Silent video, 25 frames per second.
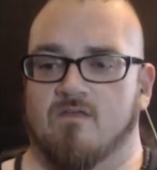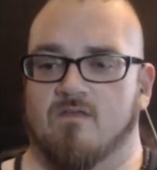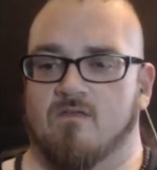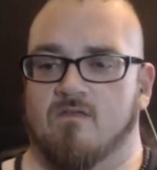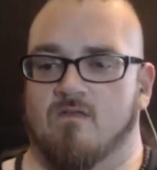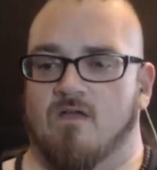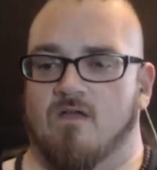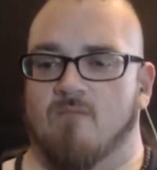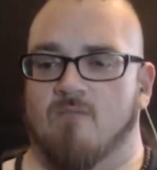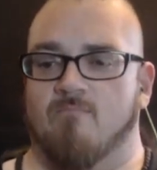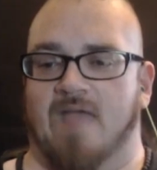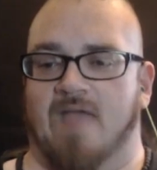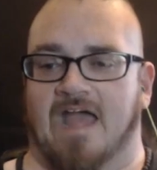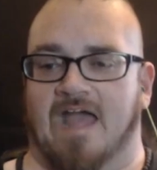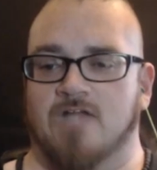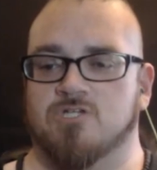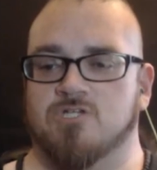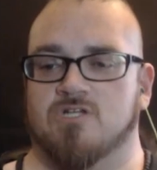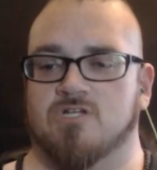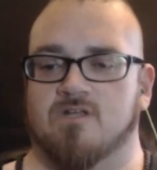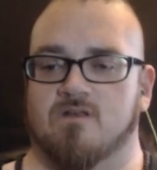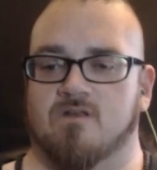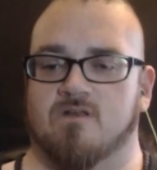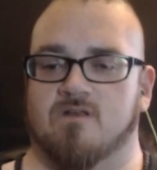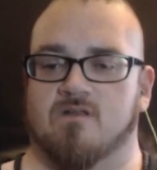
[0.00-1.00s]

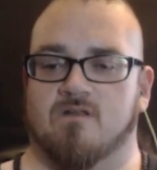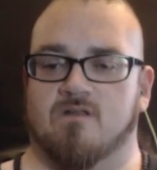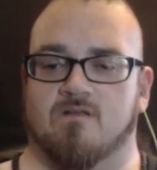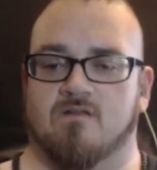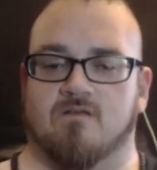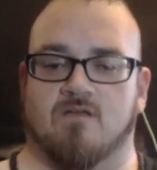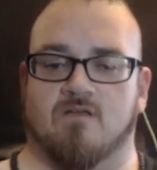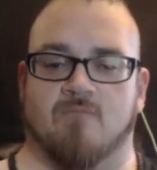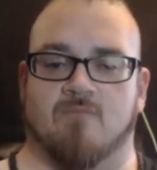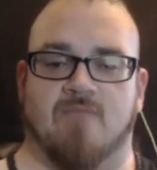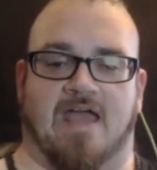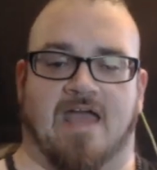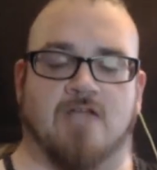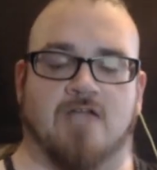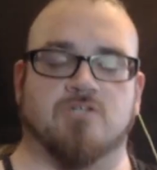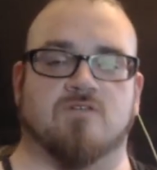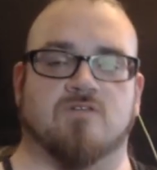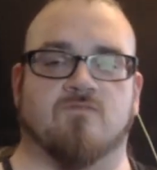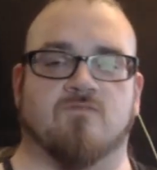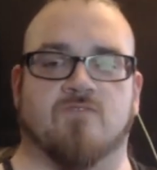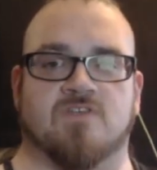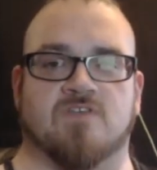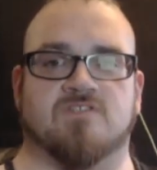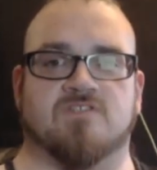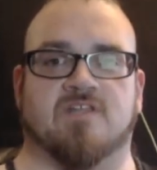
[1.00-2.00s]
imagine
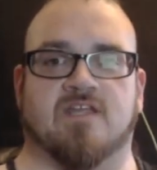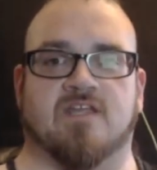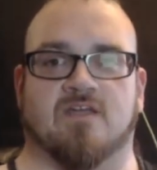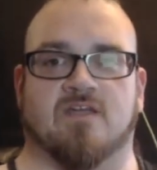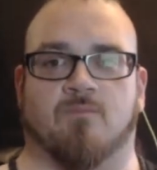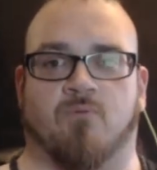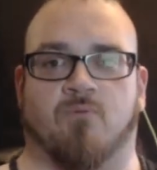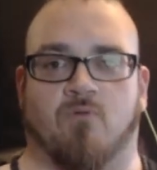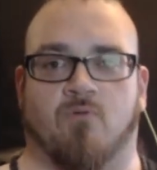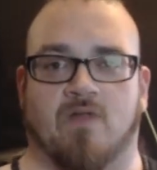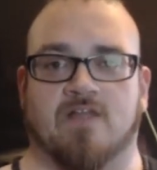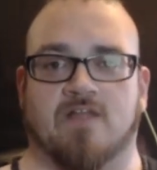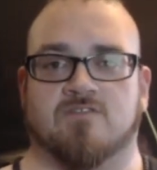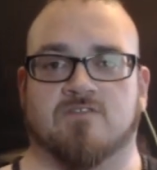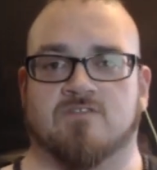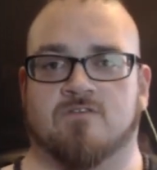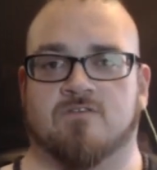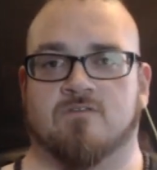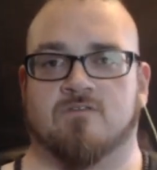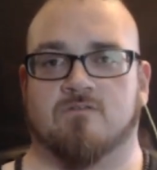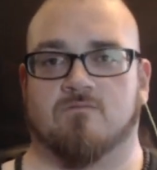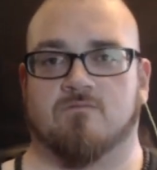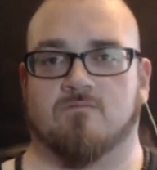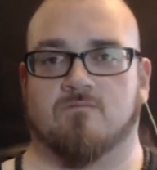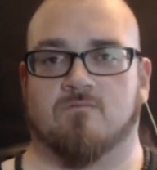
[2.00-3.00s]
visiting a prince,